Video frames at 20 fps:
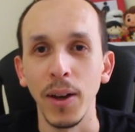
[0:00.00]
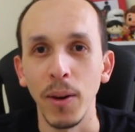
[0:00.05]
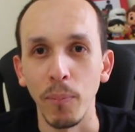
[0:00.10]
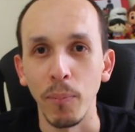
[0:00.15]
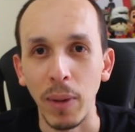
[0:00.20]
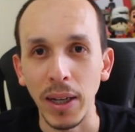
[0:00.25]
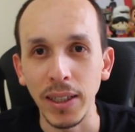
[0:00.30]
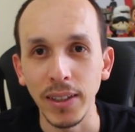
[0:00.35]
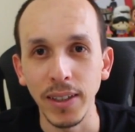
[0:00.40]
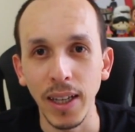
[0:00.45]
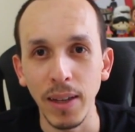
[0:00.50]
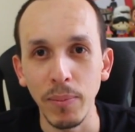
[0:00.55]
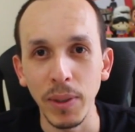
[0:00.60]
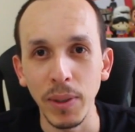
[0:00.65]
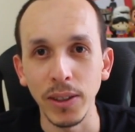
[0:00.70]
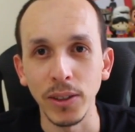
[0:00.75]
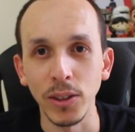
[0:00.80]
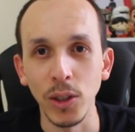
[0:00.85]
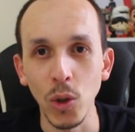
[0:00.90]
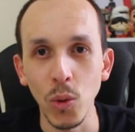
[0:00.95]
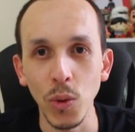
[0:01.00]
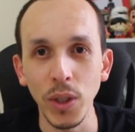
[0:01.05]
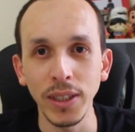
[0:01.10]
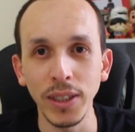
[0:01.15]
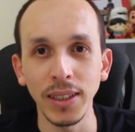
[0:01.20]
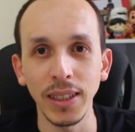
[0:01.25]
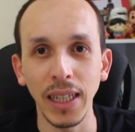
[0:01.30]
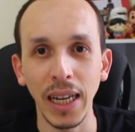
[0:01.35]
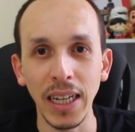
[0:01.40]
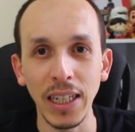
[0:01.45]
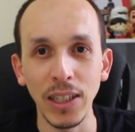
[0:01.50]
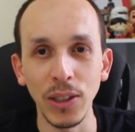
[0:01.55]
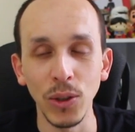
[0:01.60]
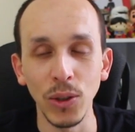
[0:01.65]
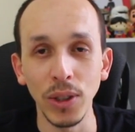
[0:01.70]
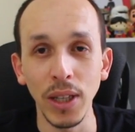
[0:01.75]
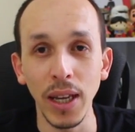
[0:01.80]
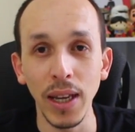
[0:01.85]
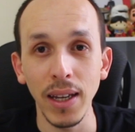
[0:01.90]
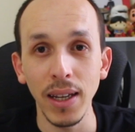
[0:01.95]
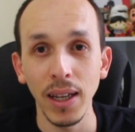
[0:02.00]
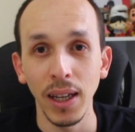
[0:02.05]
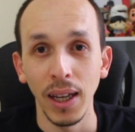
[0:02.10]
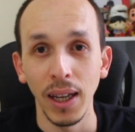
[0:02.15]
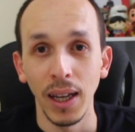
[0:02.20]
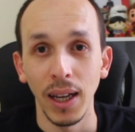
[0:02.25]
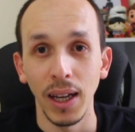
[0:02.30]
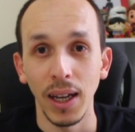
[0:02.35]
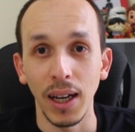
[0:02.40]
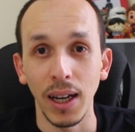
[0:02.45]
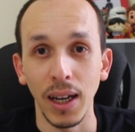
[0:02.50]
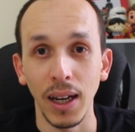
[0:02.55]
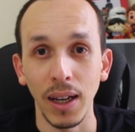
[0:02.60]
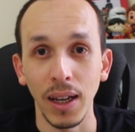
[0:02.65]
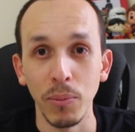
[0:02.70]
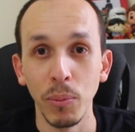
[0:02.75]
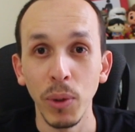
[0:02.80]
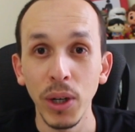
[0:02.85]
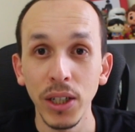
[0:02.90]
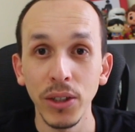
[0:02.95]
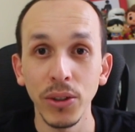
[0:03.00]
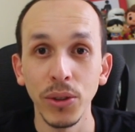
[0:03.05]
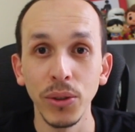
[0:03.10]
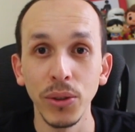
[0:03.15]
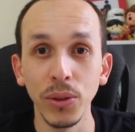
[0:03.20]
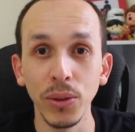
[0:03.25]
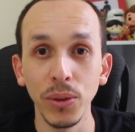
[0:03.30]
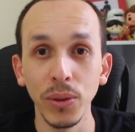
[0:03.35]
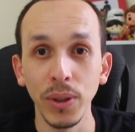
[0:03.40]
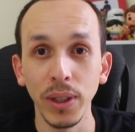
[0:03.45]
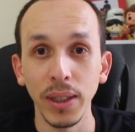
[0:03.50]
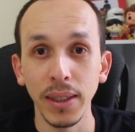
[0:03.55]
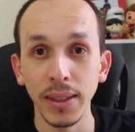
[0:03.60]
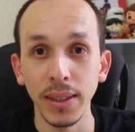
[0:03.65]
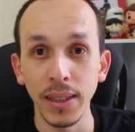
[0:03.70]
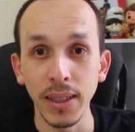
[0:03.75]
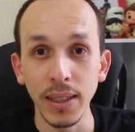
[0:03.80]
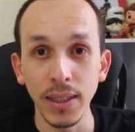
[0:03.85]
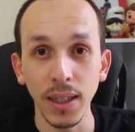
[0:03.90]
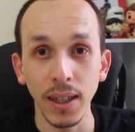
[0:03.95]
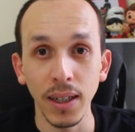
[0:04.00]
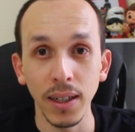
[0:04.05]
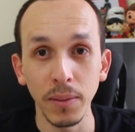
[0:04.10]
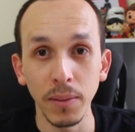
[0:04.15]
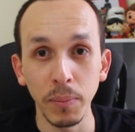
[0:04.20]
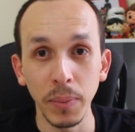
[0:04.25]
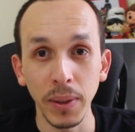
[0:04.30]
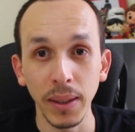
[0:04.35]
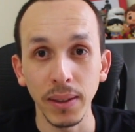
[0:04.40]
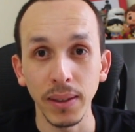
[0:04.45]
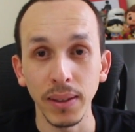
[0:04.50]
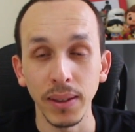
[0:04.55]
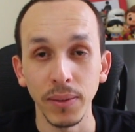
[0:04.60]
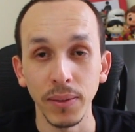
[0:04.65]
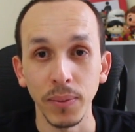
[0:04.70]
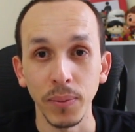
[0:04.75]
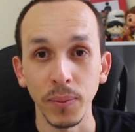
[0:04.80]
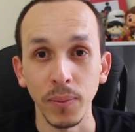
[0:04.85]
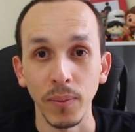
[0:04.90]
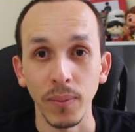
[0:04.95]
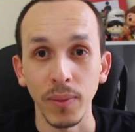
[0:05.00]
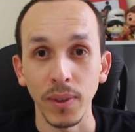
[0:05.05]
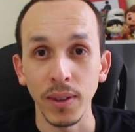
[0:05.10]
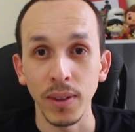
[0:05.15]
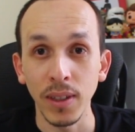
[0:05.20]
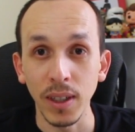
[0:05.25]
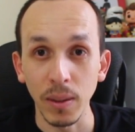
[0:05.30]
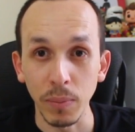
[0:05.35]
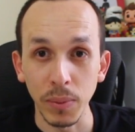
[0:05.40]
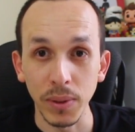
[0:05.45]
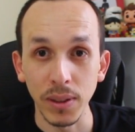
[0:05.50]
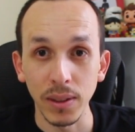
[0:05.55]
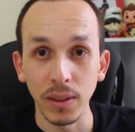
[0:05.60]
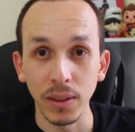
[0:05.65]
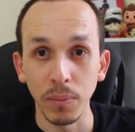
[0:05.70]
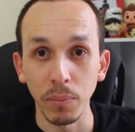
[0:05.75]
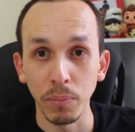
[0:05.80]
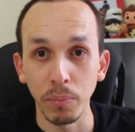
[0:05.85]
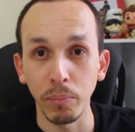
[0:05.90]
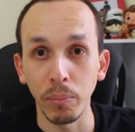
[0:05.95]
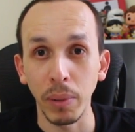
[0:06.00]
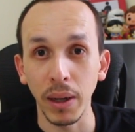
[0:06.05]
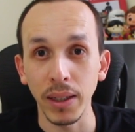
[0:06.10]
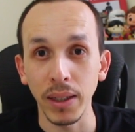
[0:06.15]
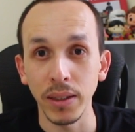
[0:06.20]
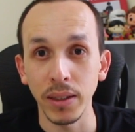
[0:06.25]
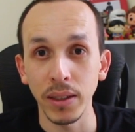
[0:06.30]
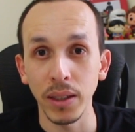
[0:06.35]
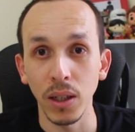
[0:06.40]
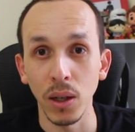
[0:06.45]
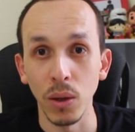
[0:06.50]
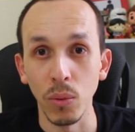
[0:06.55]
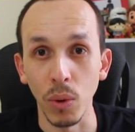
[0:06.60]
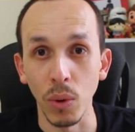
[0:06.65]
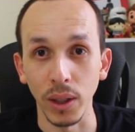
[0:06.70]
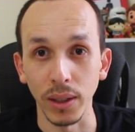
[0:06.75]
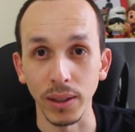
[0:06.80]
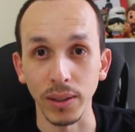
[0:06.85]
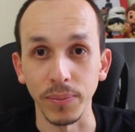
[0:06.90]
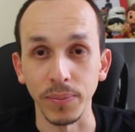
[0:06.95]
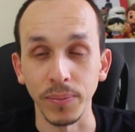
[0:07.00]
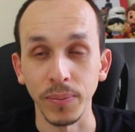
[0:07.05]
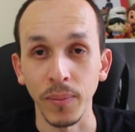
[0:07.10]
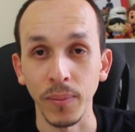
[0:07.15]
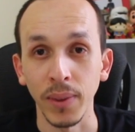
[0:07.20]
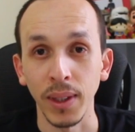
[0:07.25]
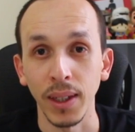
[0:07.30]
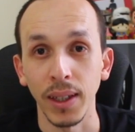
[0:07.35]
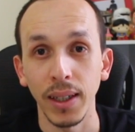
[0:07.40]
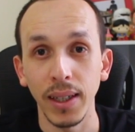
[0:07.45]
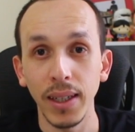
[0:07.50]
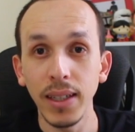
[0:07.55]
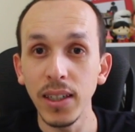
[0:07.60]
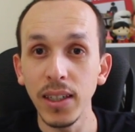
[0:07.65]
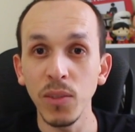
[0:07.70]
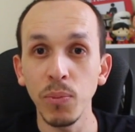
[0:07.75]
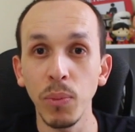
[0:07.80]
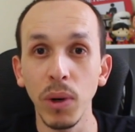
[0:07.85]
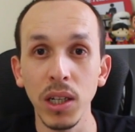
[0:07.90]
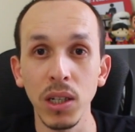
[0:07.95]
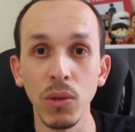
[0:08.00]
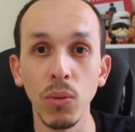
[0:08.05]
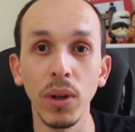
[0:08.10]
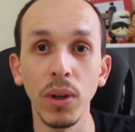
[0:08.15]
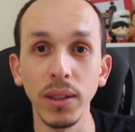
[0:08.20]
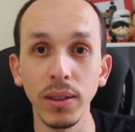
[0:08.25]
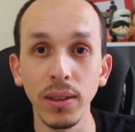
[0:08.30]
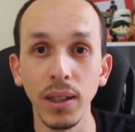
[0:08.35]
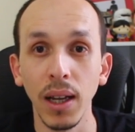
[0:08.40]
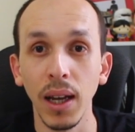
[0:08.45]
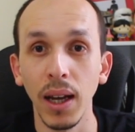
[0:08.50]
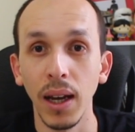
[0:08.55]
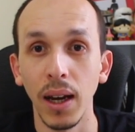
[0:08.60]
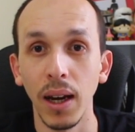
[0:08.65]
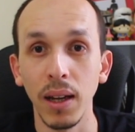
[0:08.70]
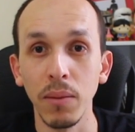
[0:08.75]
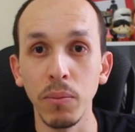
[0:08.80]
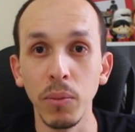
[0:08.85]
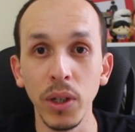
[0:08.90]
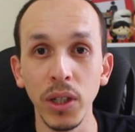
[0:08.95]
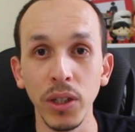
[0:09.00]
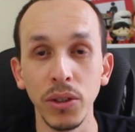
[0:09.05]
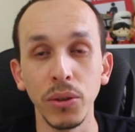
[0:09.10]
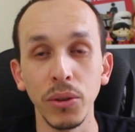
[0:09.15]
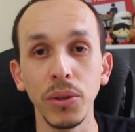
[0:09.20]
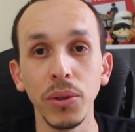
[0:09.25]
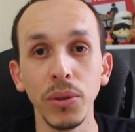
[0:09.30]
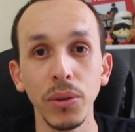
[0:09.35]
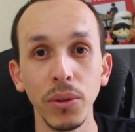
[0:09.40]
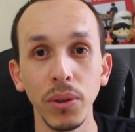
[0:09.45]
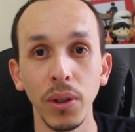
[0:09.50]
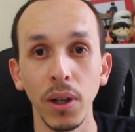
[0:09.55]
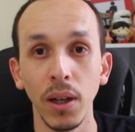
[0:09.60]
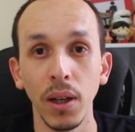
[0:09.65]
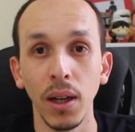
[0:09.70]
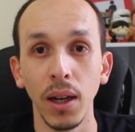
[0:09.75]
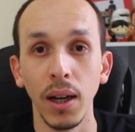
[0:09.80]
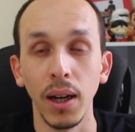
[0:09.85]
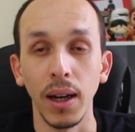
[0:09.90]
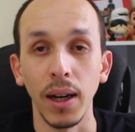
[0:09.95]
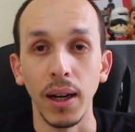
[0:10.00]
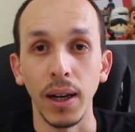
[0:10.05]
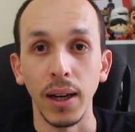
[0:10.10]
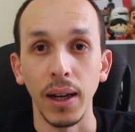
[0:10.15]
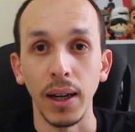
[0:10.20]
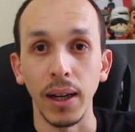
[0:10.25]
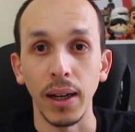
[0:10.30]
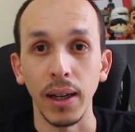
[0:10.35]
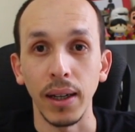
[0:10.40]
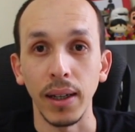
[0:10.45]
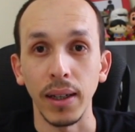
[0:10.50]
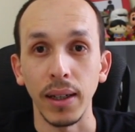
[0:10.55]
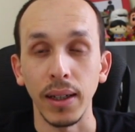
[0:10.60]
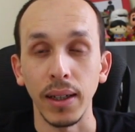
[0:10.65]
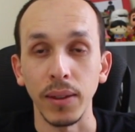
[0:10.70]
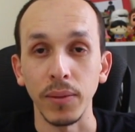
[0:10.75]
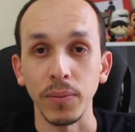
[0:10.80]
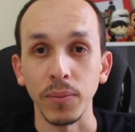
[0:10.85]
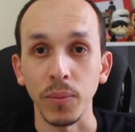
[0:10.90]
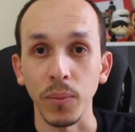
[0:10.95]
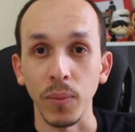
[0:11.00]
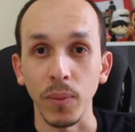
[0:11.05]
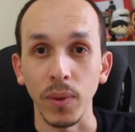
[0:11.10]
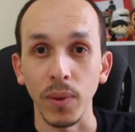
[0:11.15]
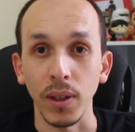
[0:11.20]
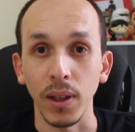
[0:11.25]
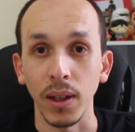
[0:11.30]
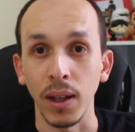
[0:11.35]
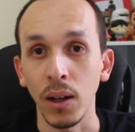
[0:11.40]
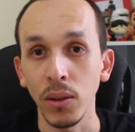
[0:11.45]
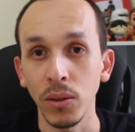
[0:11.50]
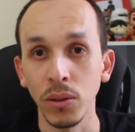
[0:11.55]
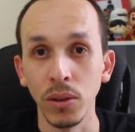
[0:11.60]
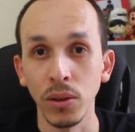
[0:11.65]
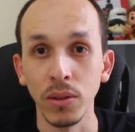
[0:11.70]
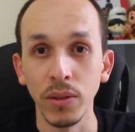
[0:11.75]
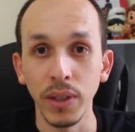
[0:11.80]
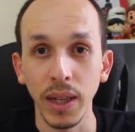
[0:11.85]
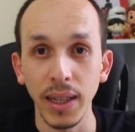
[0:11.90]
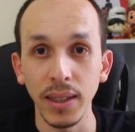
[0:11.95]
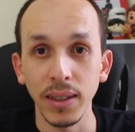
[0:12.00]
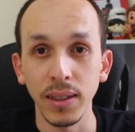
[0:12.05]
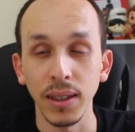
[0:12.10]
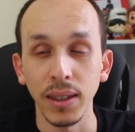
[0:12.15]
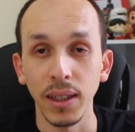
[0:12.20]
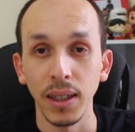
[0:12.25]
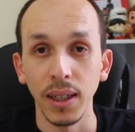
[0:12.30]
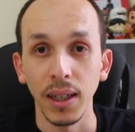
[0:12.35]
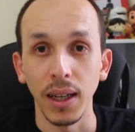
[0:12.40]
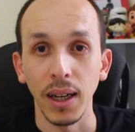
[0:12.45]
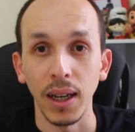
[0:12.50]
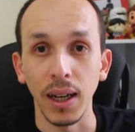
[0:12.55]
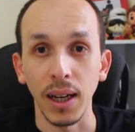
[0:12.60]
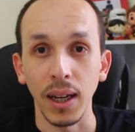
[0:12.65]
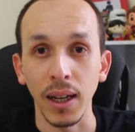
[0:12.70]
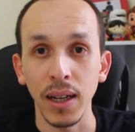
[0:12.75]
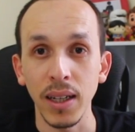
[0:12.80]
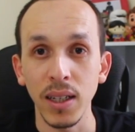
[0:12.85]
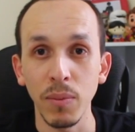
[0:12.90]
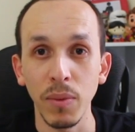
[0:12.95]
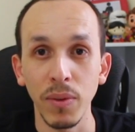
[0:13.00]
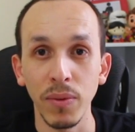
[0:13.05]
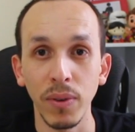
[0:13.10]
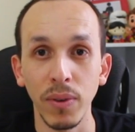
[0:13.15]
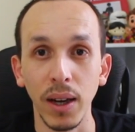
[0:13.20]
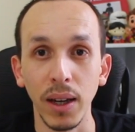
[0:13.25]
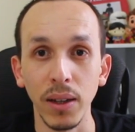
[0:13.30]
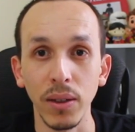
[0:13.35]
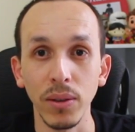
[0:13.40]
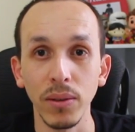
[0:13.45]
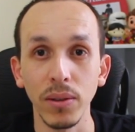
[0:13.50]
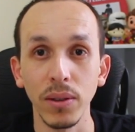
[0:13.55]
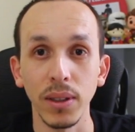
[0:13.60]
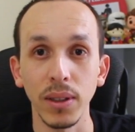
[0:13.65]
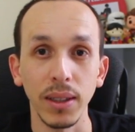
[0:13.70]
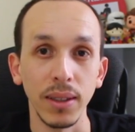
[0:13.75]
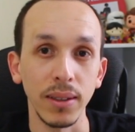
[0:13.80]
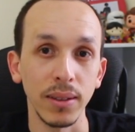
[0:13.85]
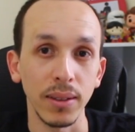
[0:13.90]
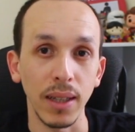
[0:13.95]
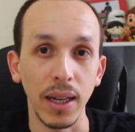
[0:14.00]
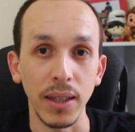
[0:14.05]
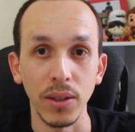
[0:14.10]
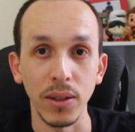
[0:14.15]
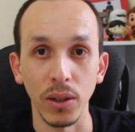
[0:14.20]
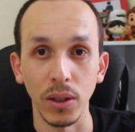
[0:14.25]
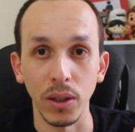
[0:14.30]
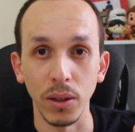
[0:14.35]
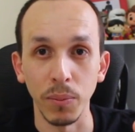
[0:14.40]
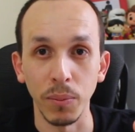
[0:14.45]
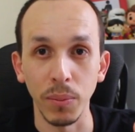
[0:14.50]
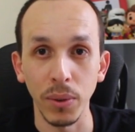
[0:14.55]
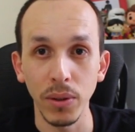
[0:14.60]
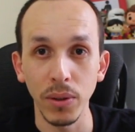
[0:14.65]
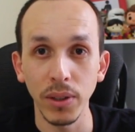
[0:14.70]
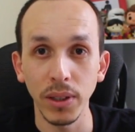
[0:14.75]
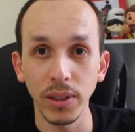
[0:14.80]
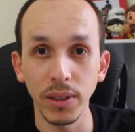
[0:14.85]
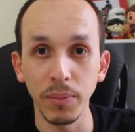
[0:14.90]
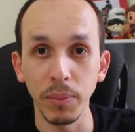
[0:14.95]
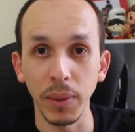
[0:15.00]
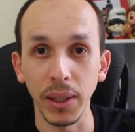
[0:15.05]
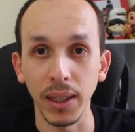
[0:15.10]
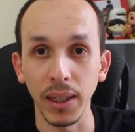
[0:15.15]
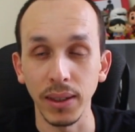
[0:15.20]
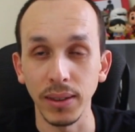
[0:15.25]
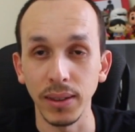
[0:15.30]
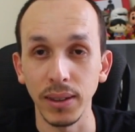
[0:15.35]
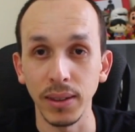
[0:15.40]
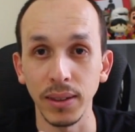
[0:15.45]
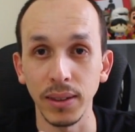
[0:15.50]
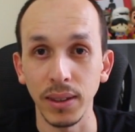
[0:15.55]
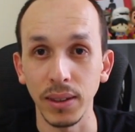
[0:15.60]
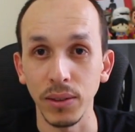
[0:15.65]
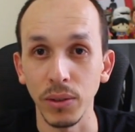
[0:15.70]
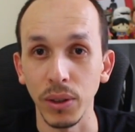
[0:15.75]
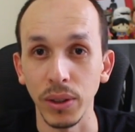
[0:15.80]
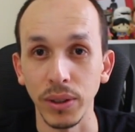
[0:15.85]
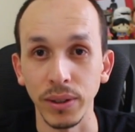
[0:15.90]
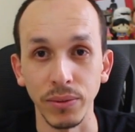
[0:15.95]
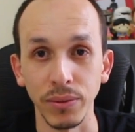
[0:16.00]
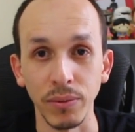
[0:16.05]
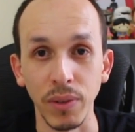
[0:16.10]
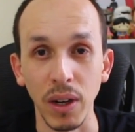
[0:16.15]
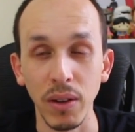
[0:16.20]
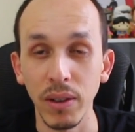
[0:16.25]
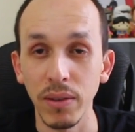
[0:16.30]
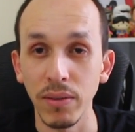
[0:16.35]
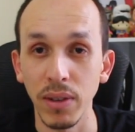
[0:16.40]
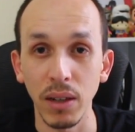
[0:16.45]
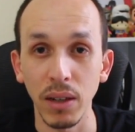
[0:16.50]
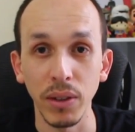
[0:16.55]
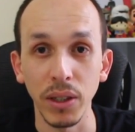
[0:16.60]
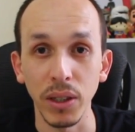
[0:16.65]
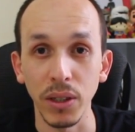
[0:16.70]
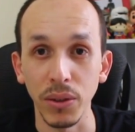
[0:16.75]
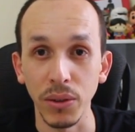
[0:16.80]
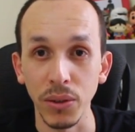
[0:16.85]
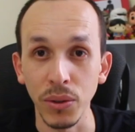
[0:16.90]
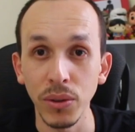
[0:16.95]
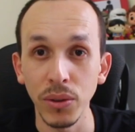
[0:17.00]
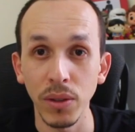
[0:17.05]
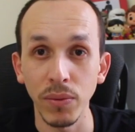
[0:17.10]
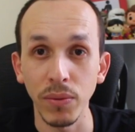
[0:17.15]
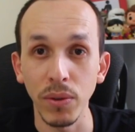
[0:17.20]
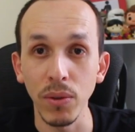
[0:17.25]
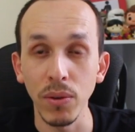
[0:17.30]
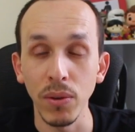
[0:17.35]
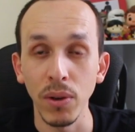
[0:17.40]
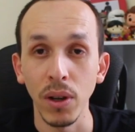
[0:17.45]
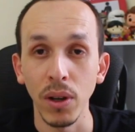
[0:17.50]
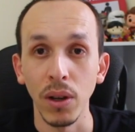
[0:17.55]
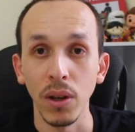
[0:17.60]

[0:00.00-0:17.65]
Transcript: My name is Luis and today I bring to you GitHub tips part 1. In this part 1 I bring to you how to create a README file inside your project, because it's very useful